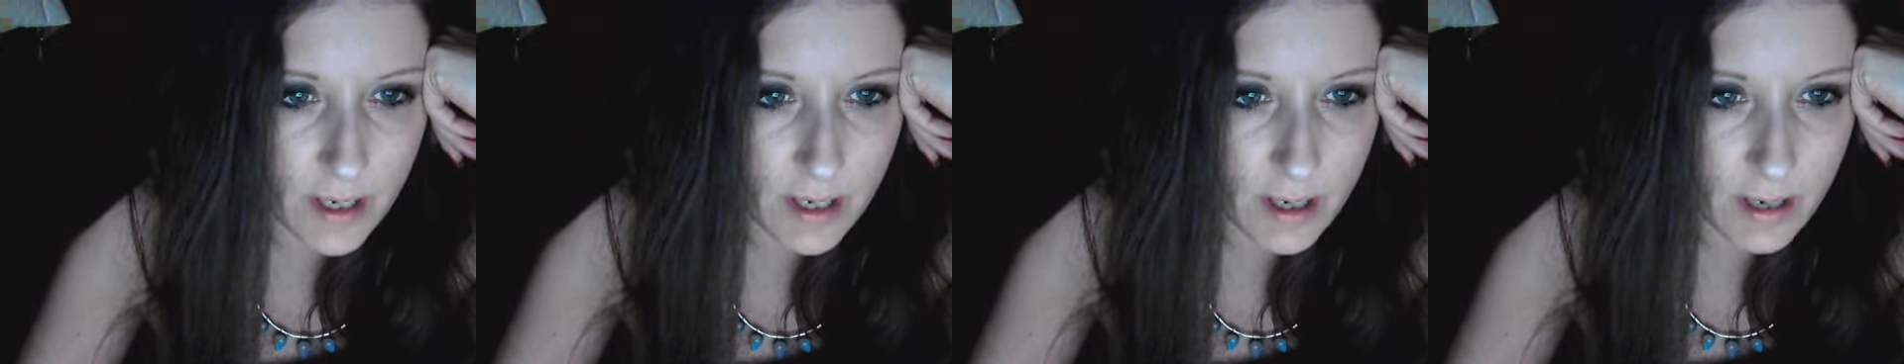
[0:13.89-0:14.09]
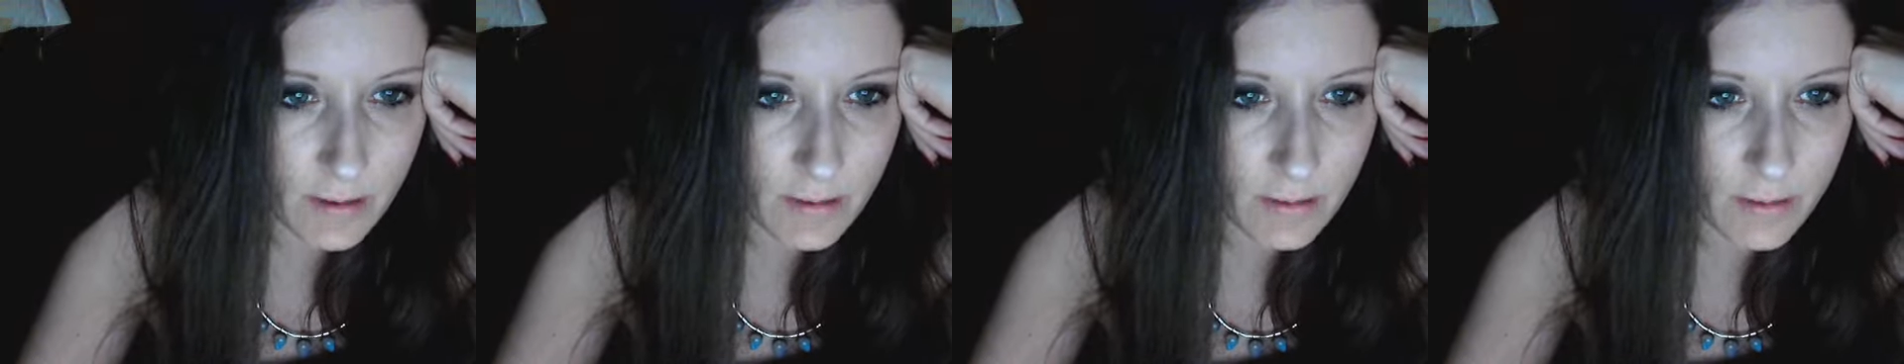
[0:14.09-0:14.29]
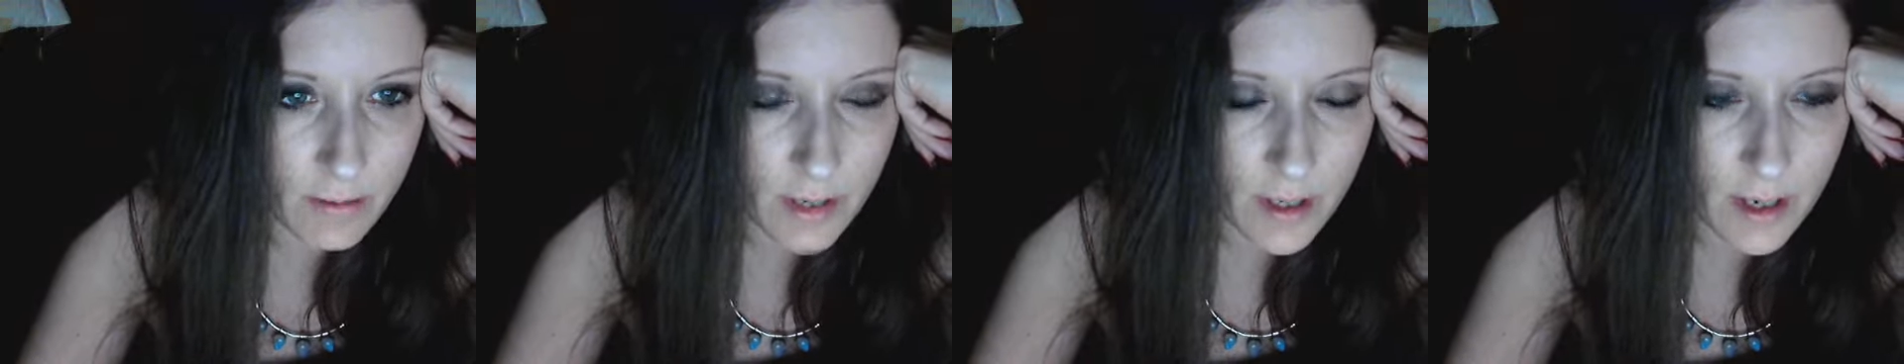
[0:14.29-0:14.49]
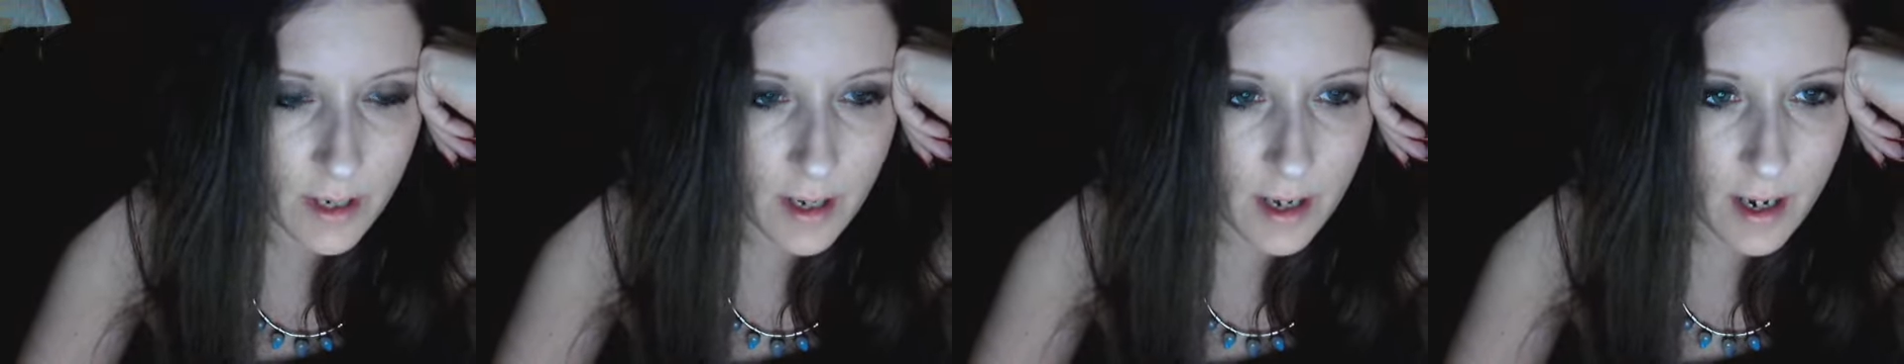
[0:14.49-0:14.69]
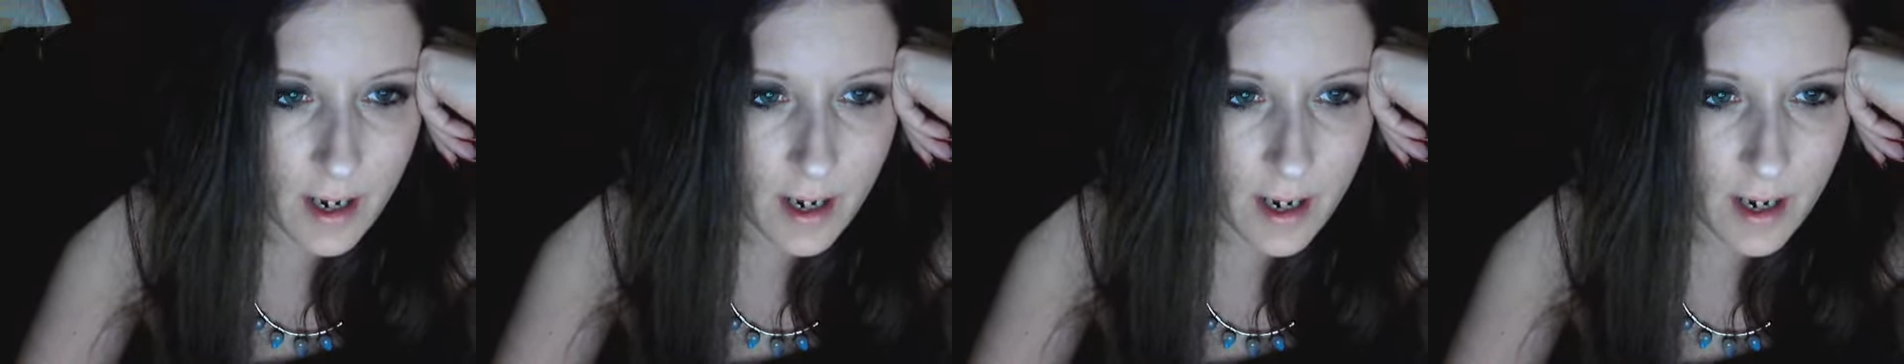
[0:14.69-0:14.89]
now.
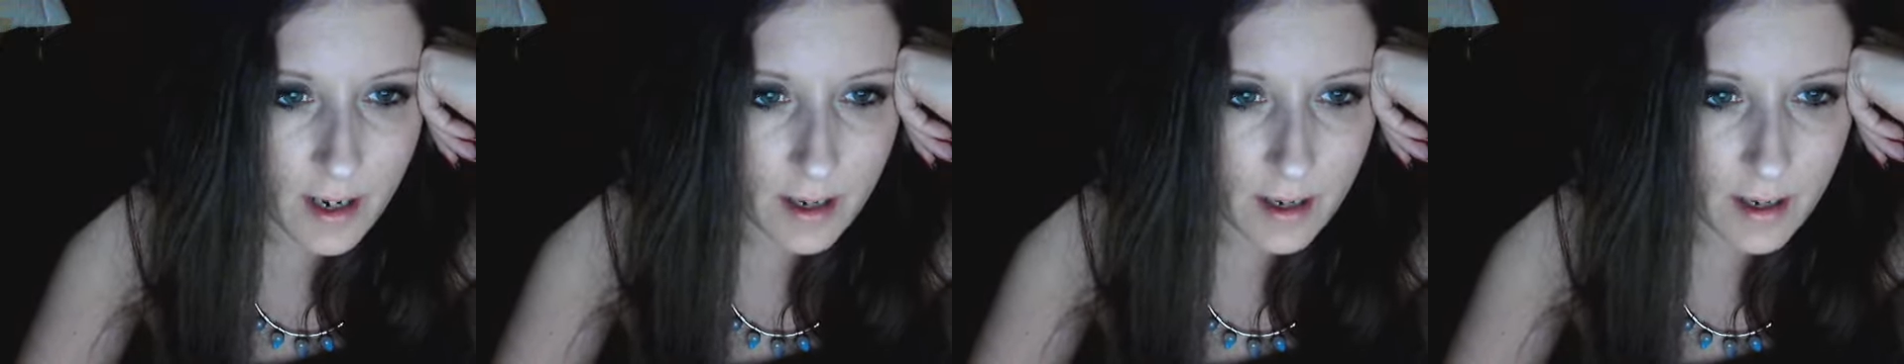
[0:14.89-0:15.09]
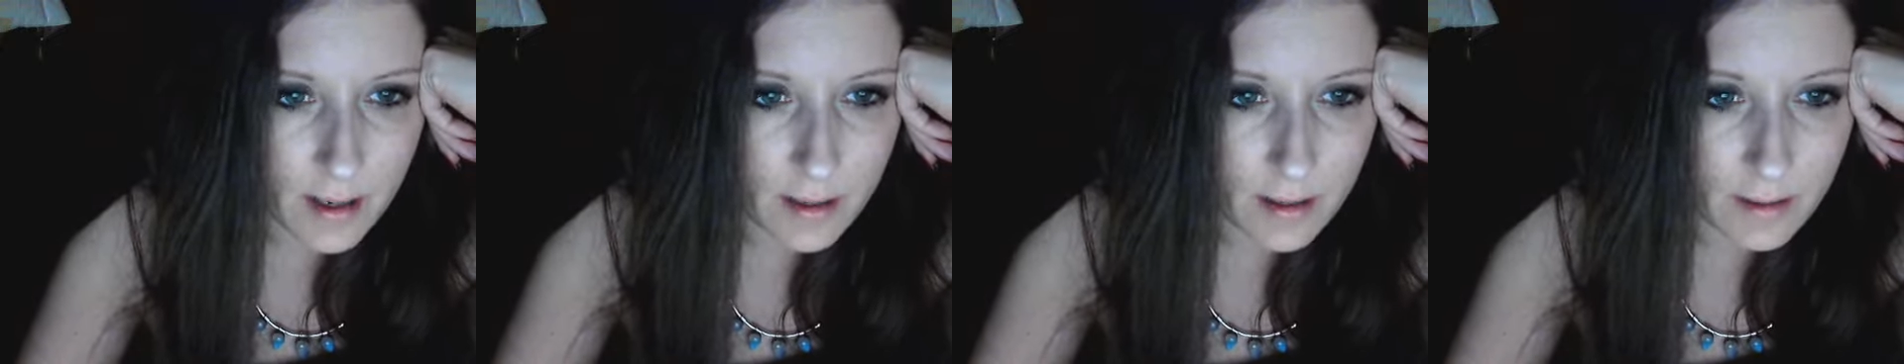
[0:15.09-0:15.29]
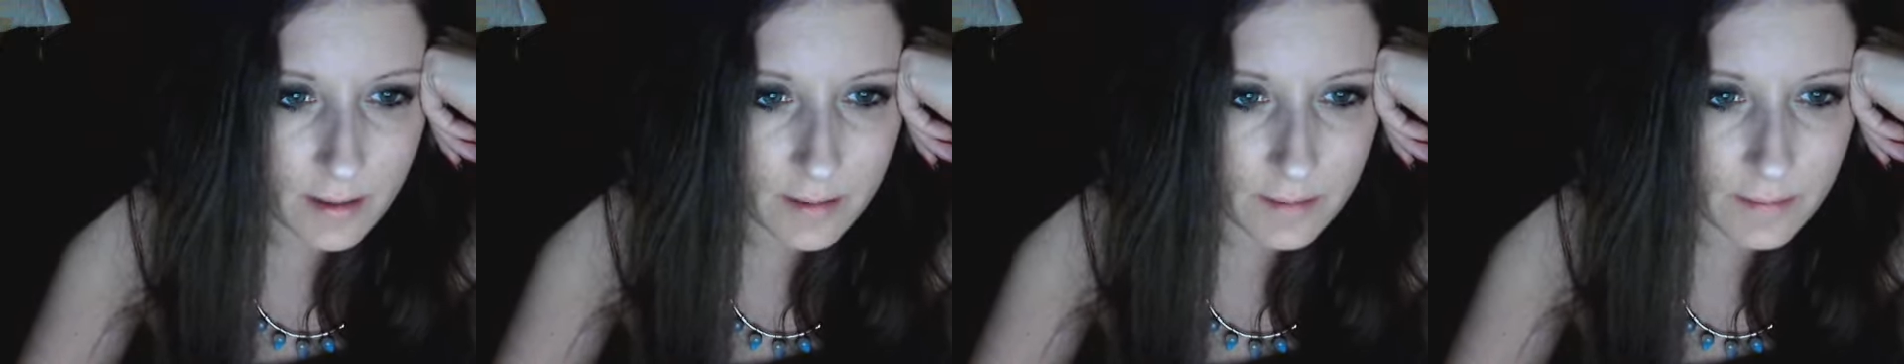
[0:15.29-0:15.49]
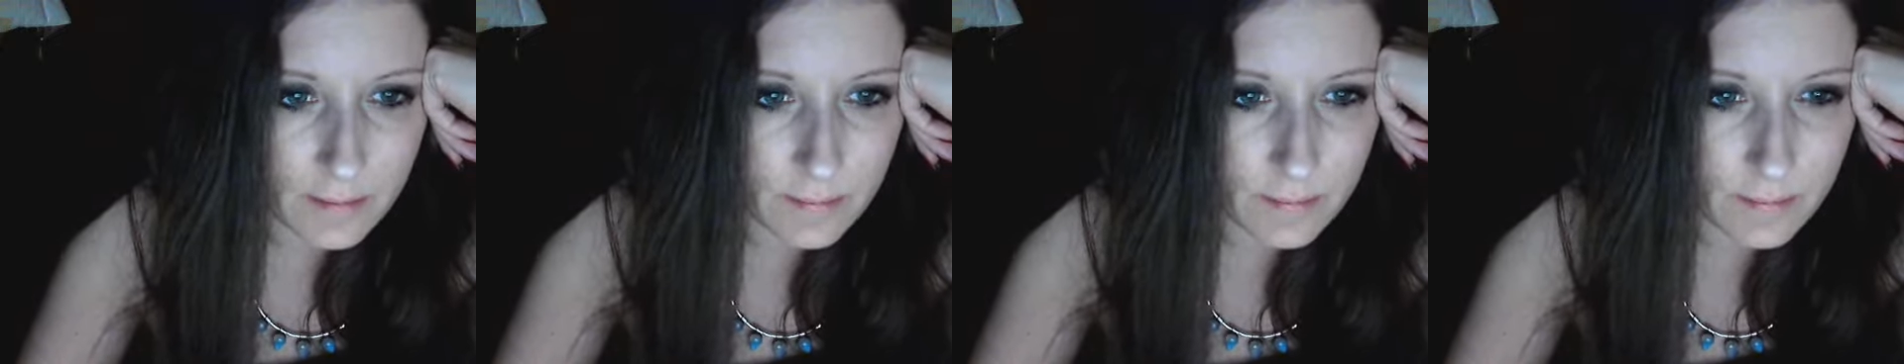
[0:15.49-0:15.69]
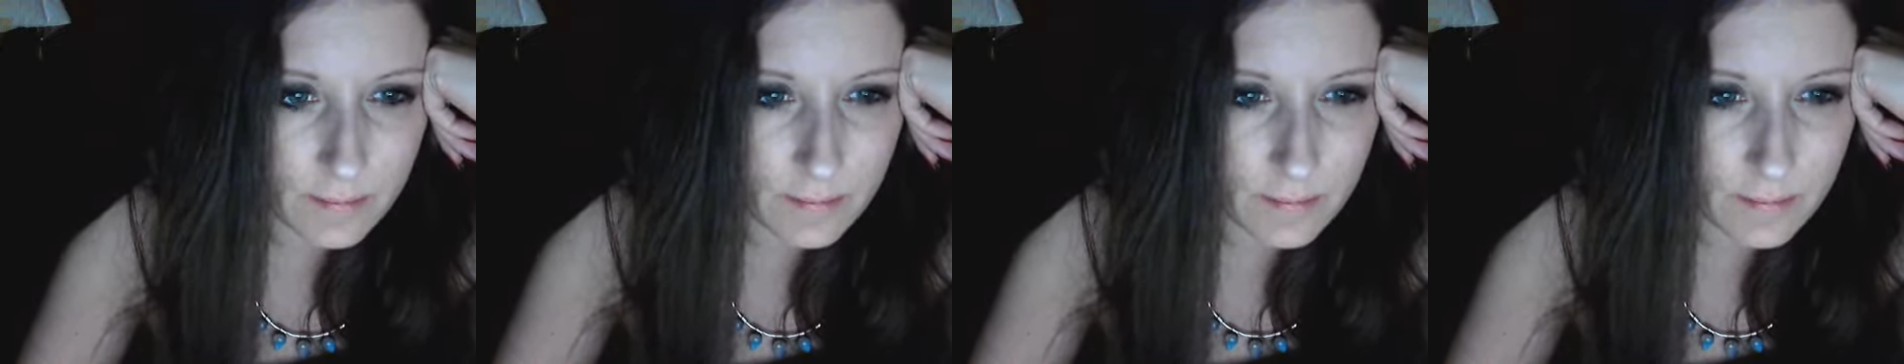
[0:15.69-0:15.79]
Um,